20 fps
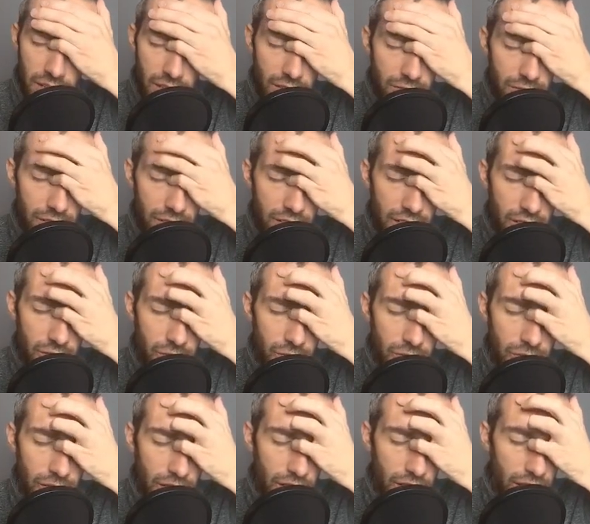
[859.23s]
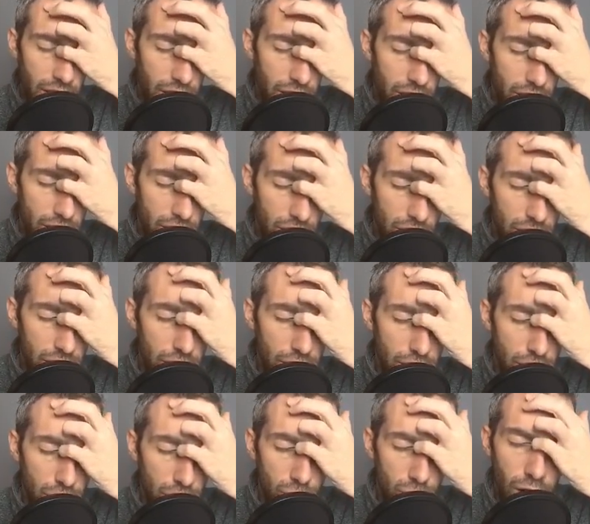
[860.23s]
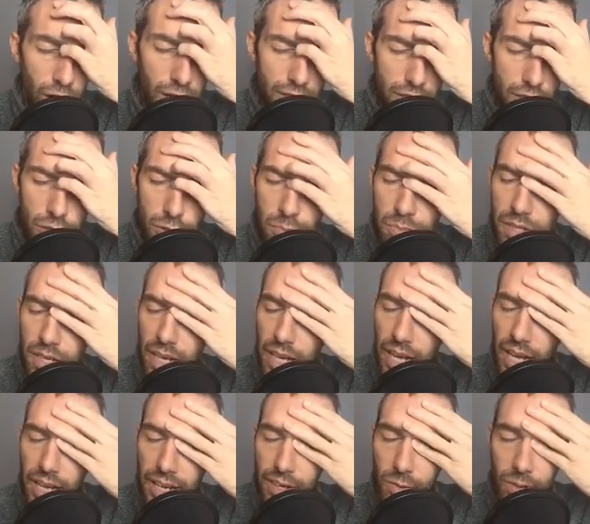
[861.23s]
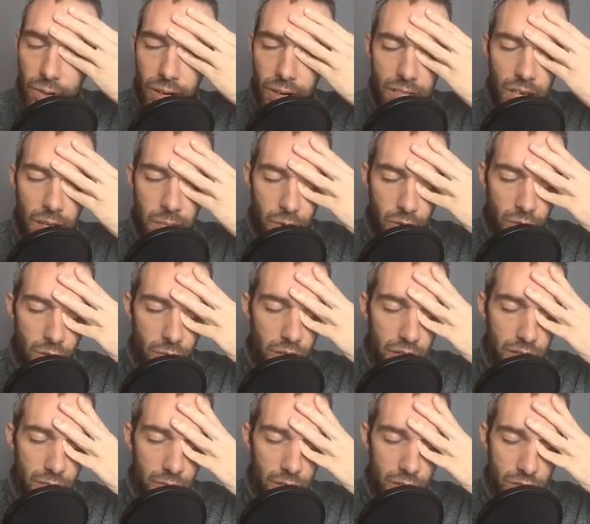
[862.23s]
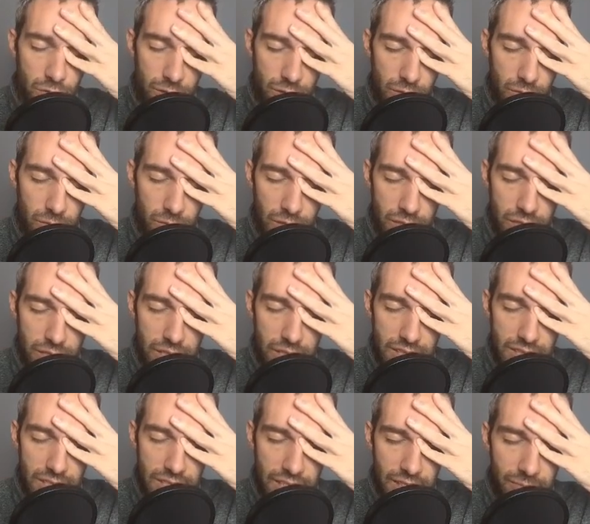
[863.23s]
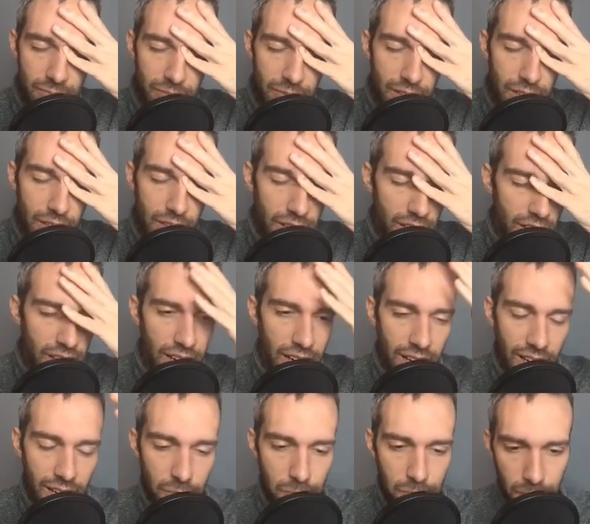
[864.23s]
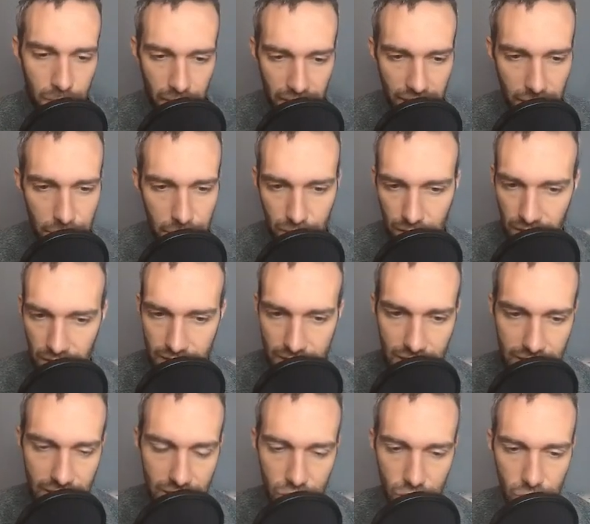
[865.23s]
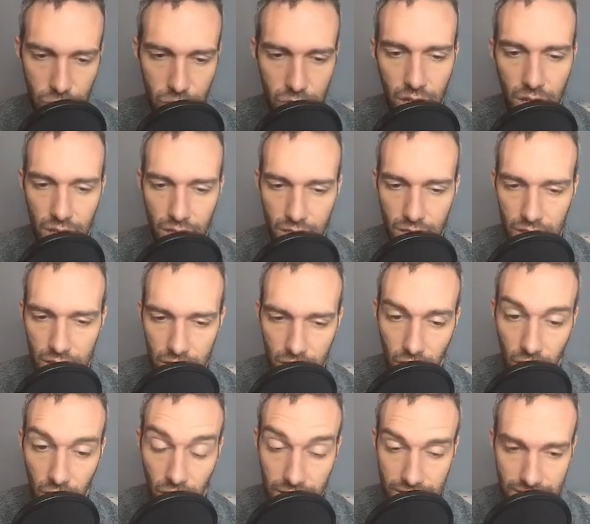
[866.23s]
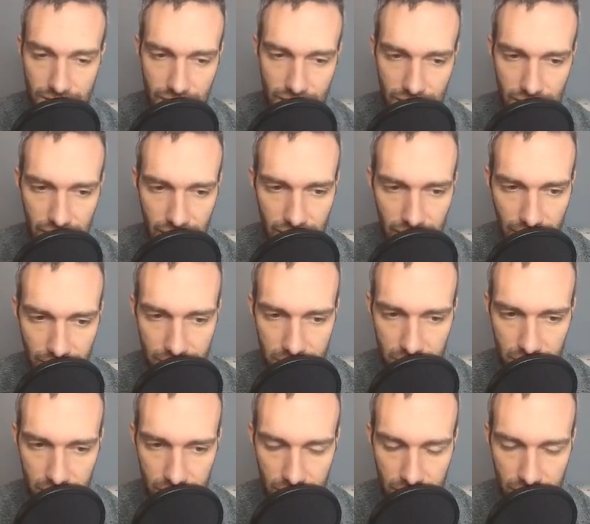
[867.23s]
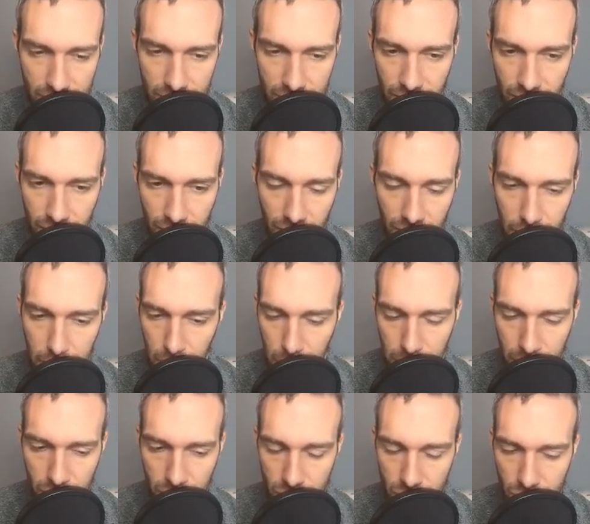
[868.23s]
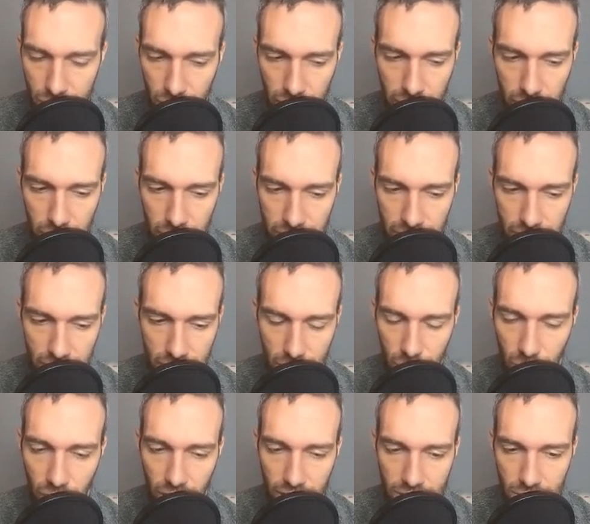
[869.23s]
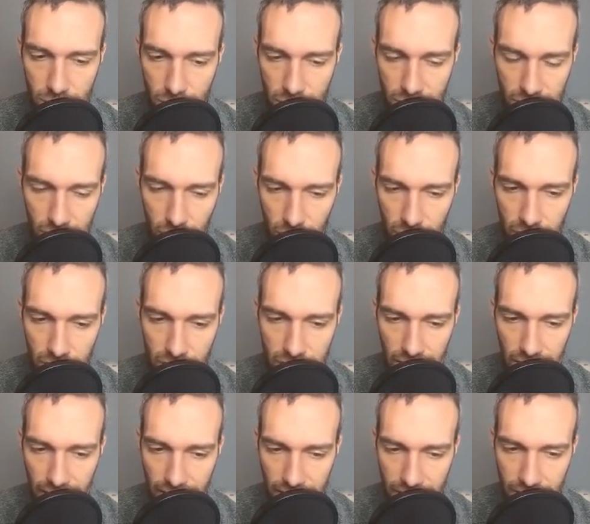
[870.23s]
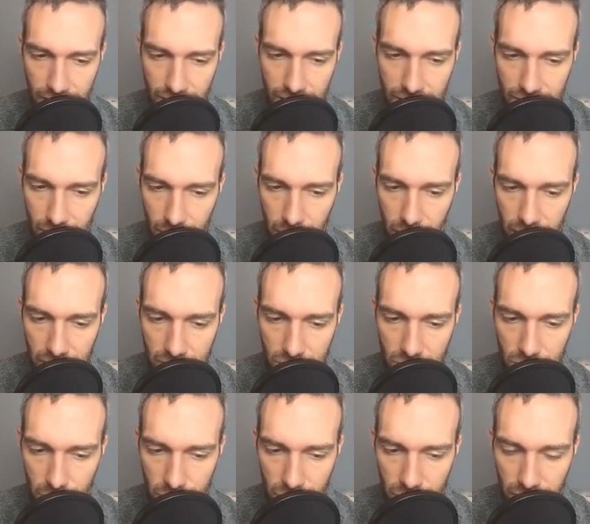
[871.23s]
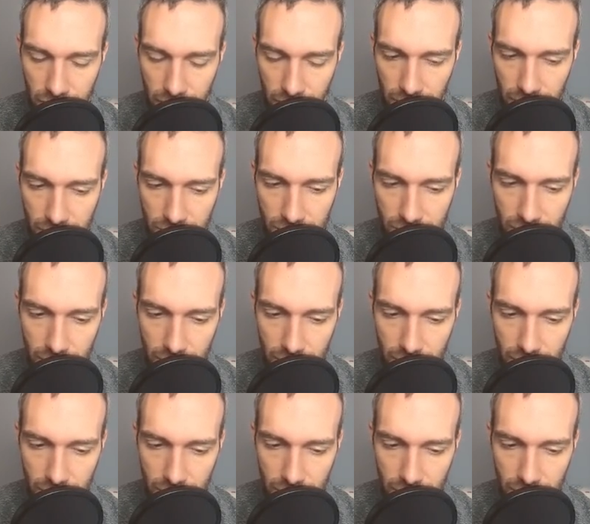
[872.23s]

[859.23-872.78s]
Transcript: video. So they just Rock Tombed a ground type Pokemon, which resists it. But it plays like Dugong constantly. I've seen this. That people are just throwing the resisted Rock Tomb to lower the attack because it makes so much of a difference.